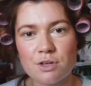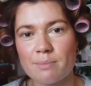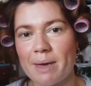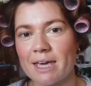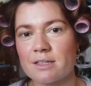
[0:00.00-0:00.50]
you
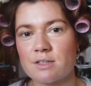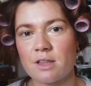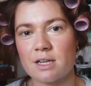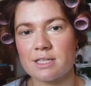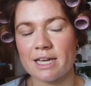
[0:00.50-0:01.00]
can make it so
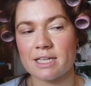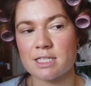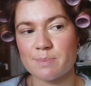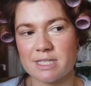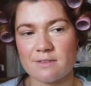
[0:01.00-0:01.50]
that it's like a
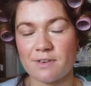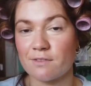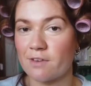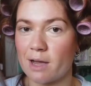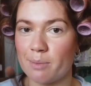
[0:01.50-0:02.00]

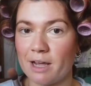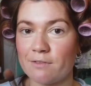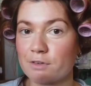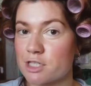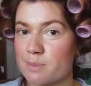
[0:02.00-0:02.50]
specific
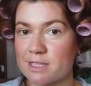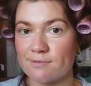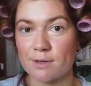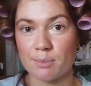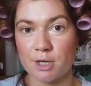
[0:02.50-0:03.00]
vibrate for a
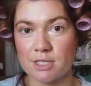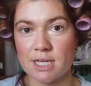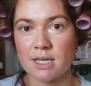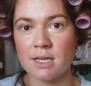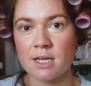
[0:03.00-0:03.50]
specific
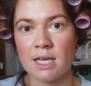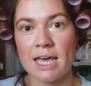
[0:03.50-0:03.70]
person.